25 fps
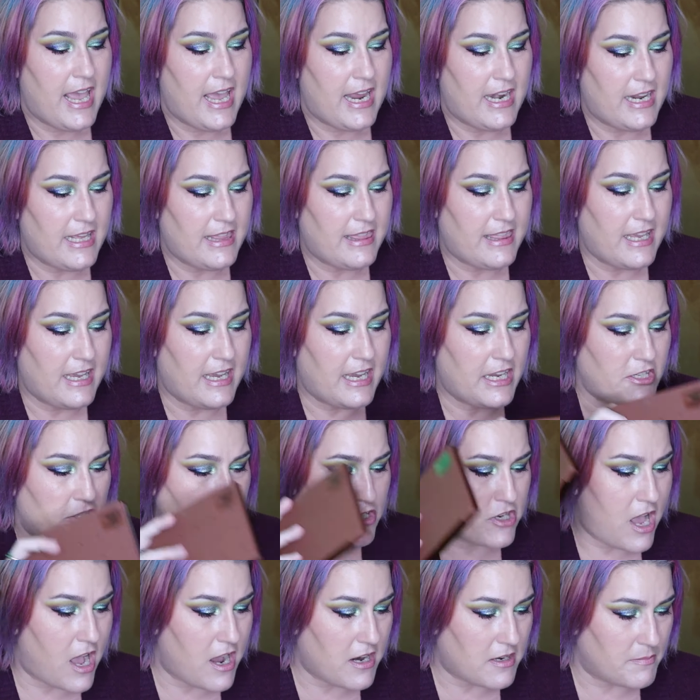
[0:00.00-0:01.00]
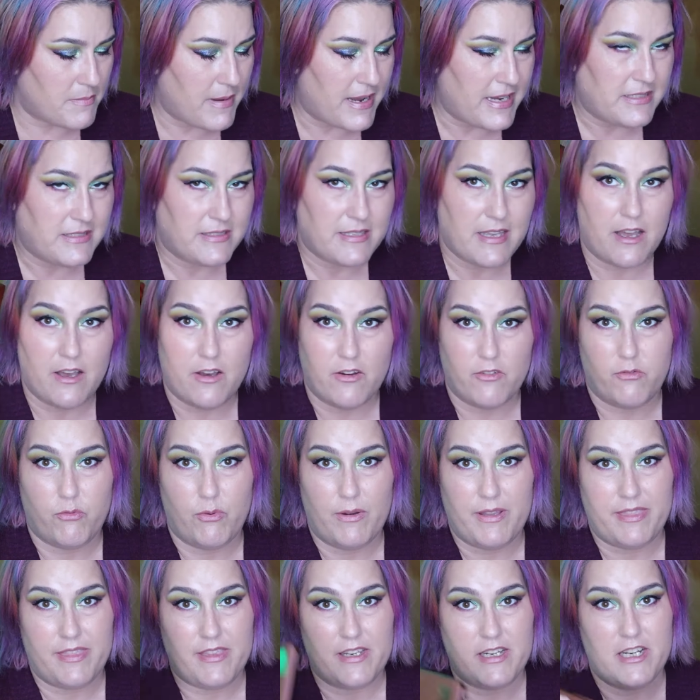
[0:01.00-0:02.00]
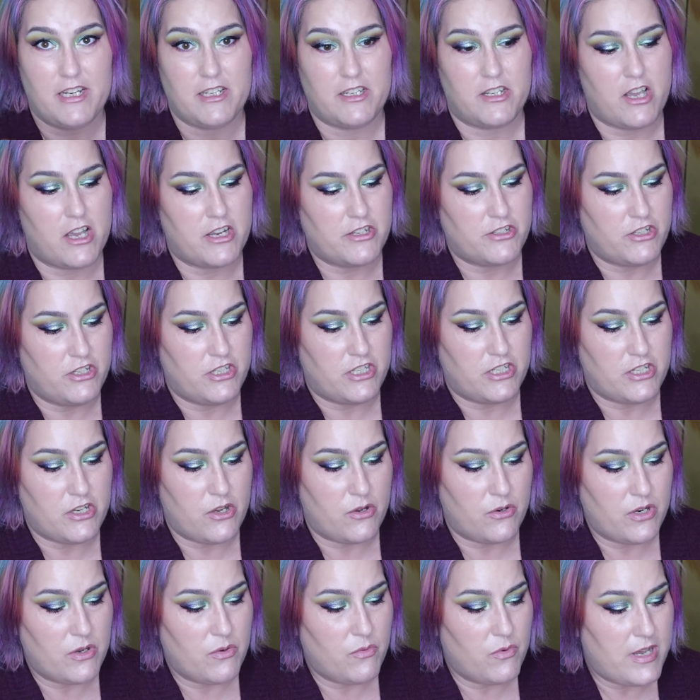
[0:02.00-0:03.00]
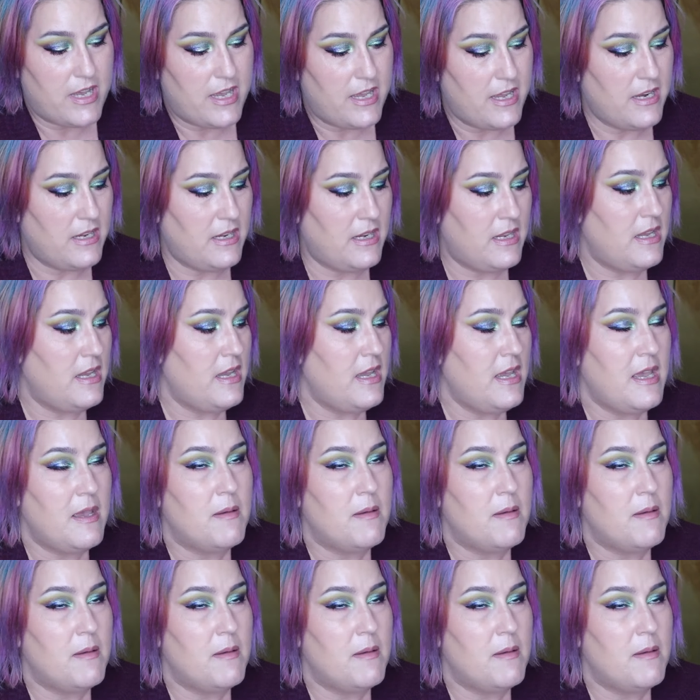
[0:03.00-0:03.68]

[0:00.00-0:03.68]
And I think I shocked myself with the Natasha Denona one.